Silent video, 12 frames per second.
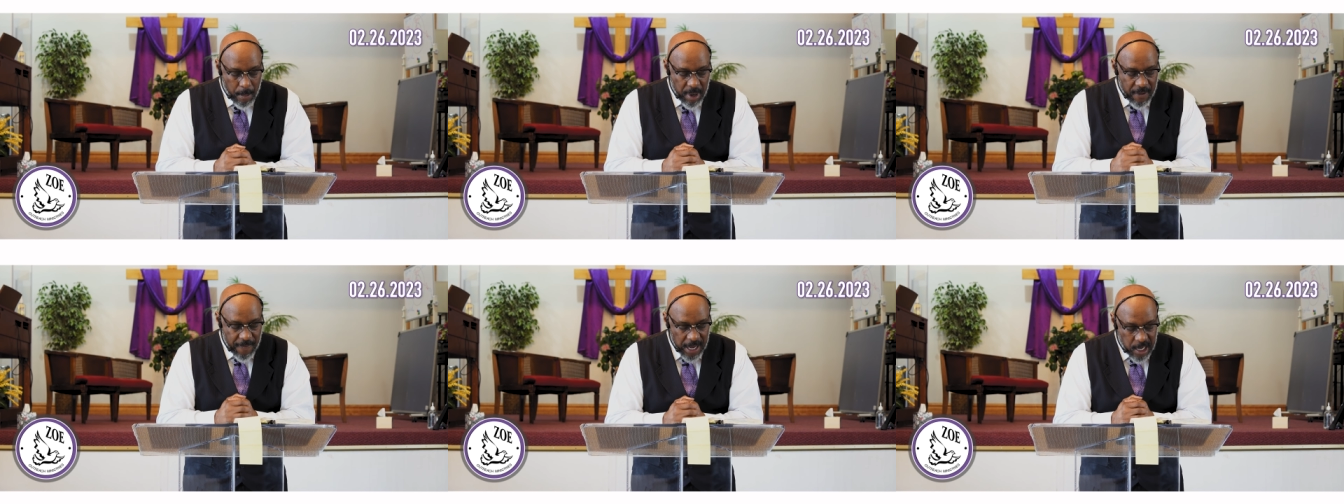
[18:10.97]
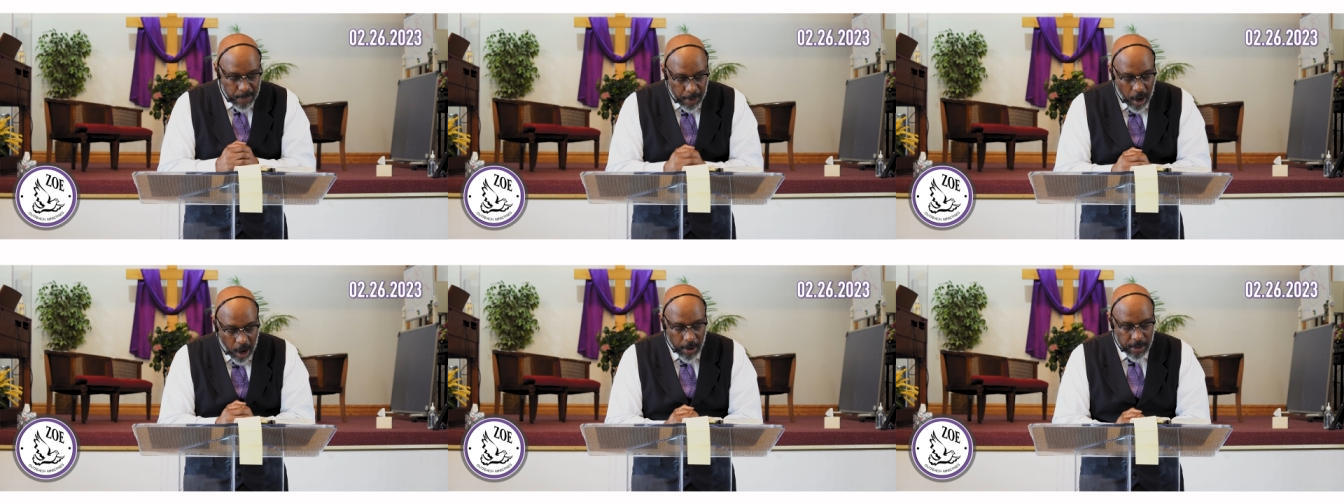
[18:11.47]
But if I
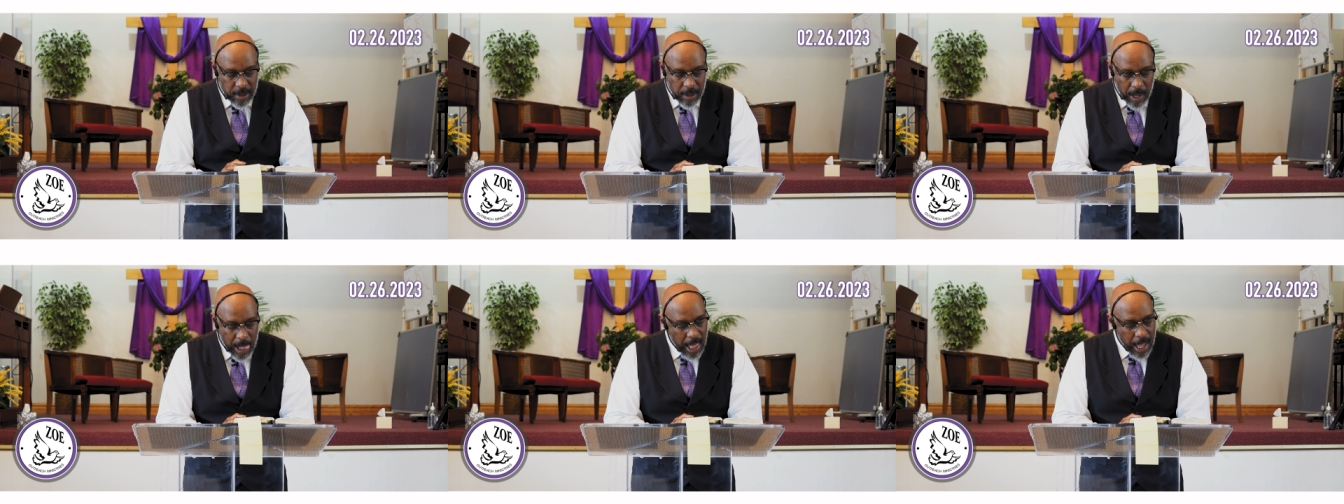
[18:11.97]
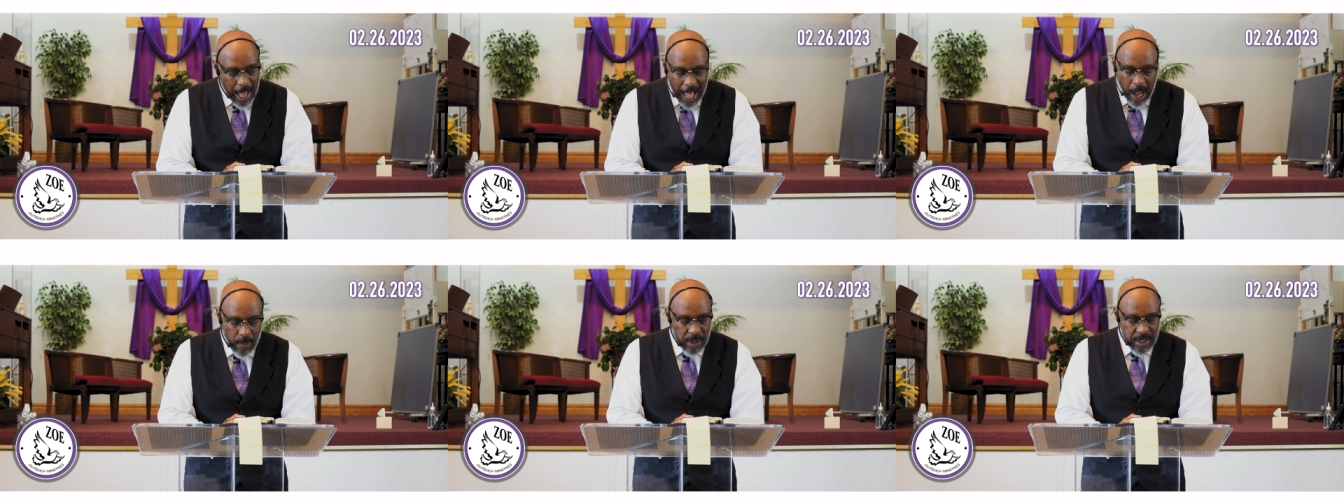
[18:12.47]
depart,
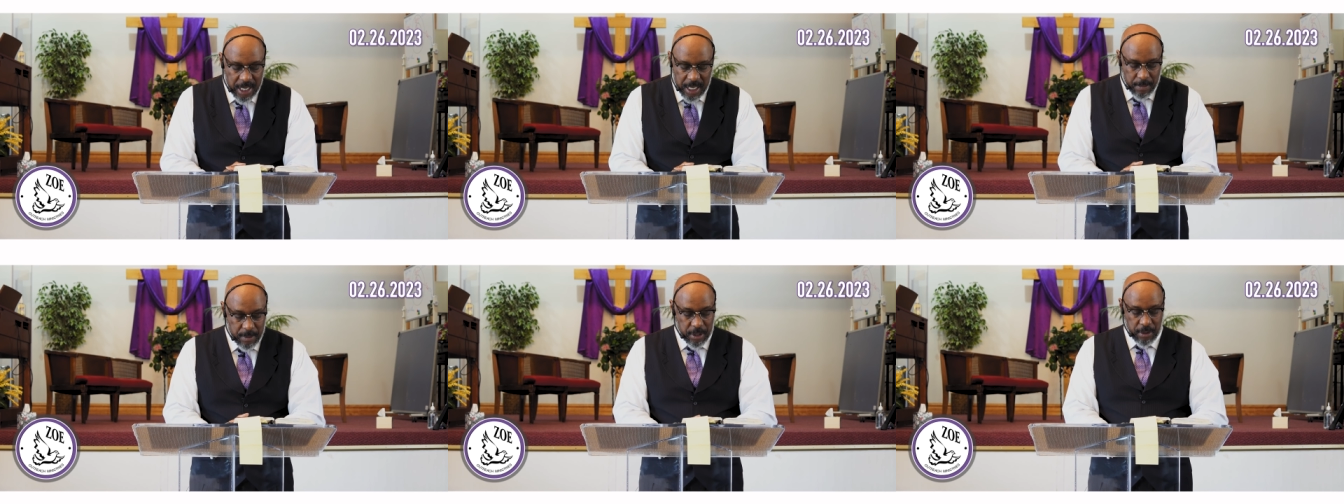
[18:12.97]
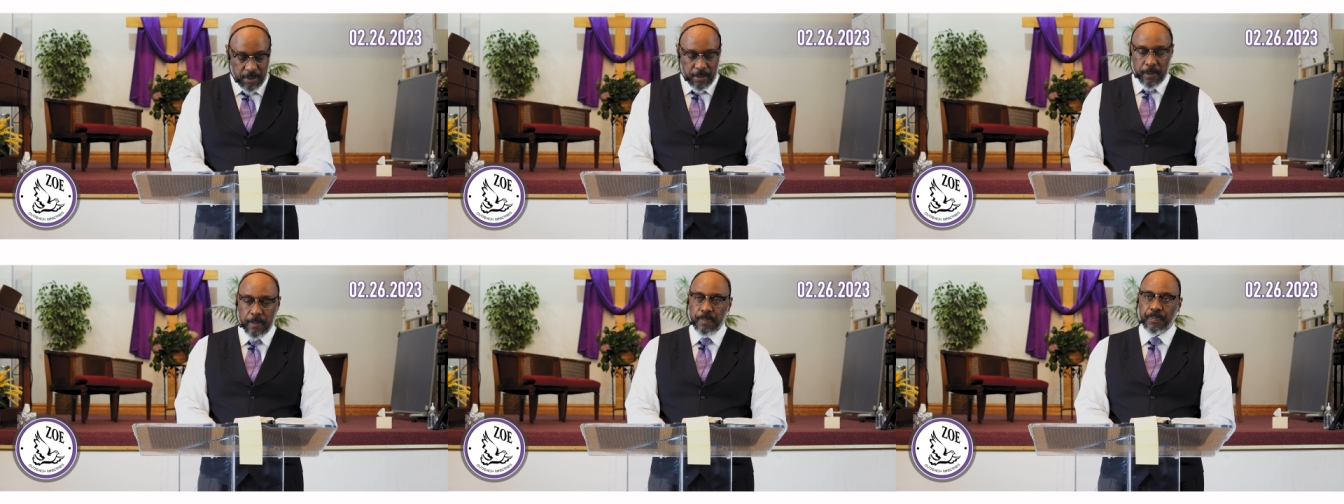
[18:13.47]
I will send him to
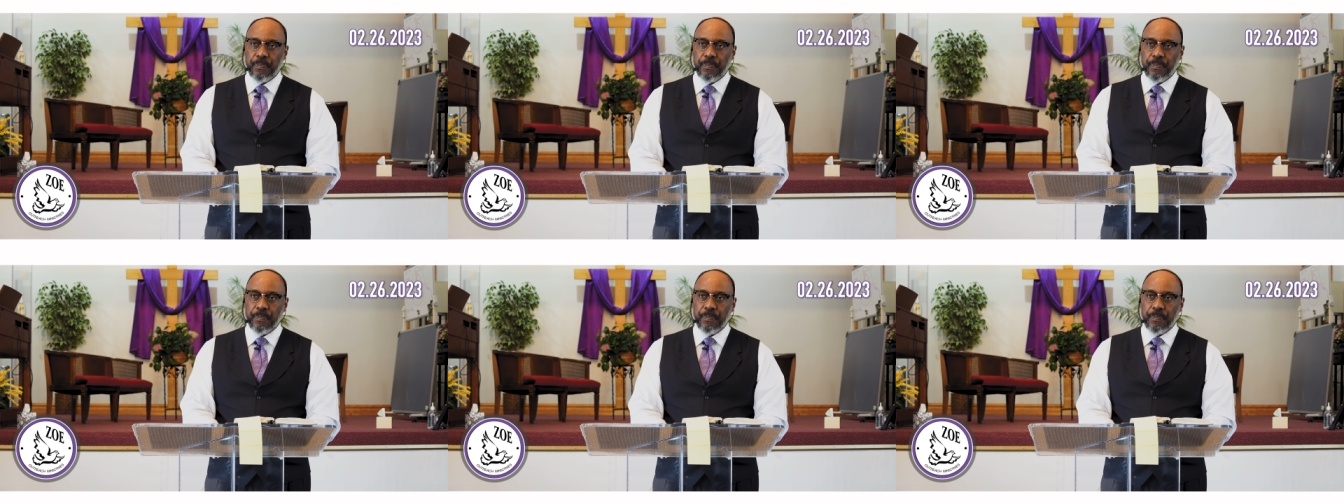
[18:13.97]
you.